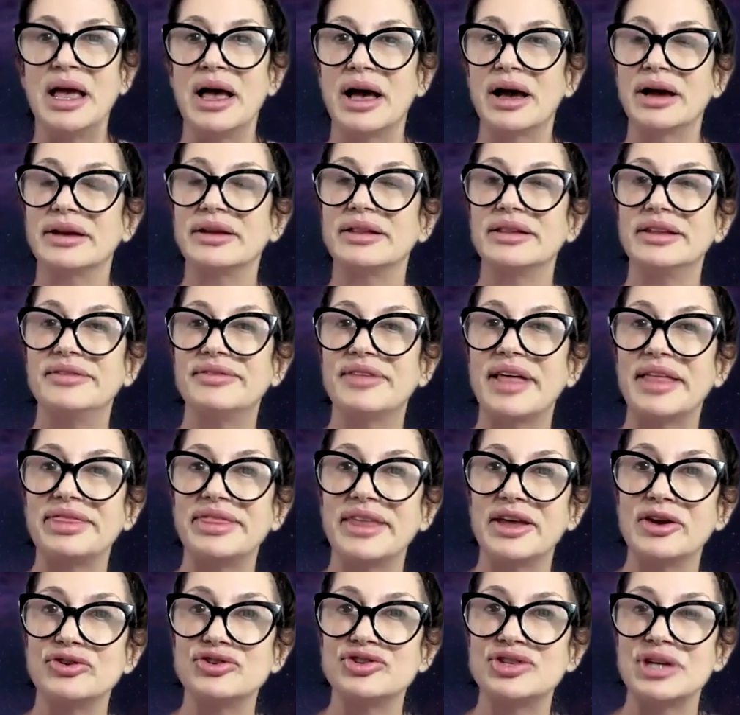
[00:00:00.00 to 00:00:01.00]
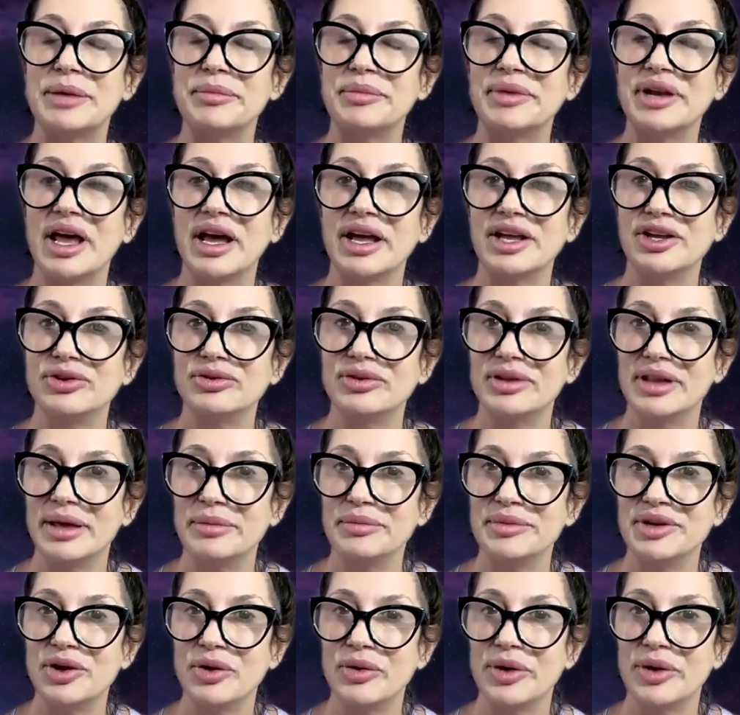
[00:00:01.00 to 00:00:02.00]
I'm going to leave that there, Gemini. You
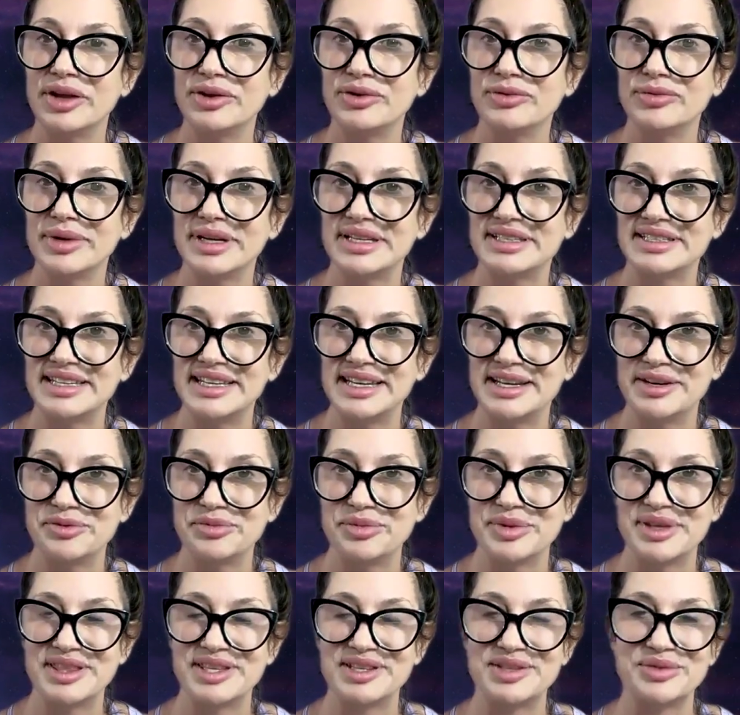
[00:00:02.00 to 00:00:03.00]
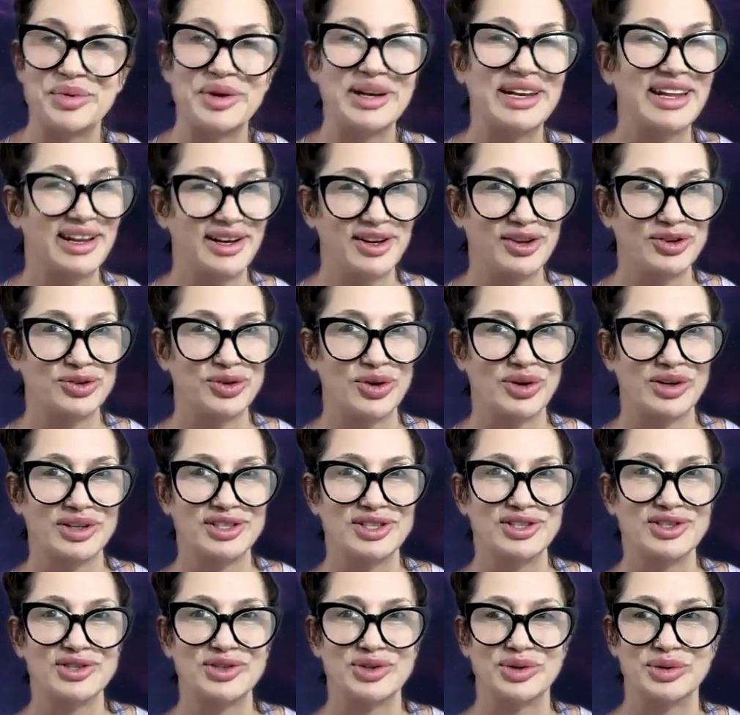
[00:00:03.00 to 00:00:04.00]
let me know how you resonated with this one, and I'll talk
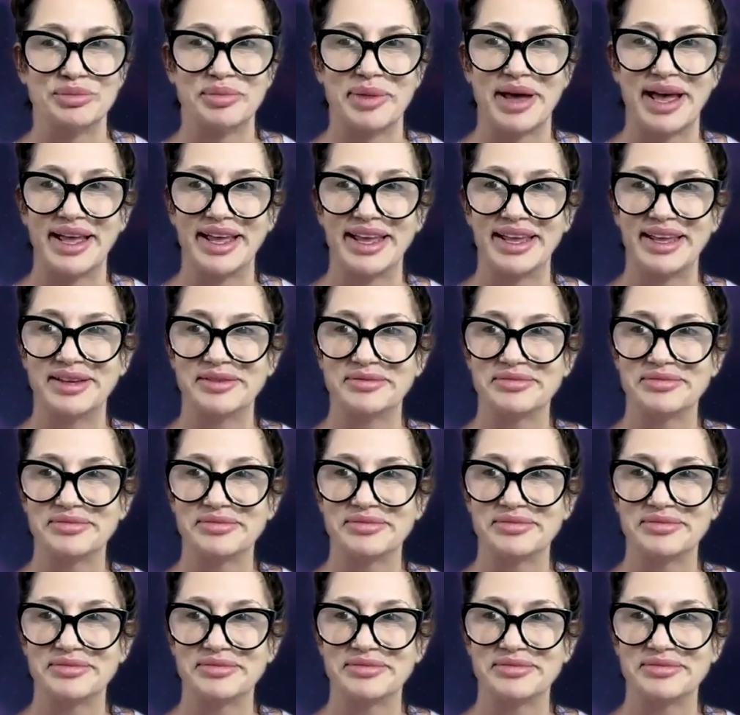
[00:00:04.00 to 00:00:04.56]
to you soon. Bye.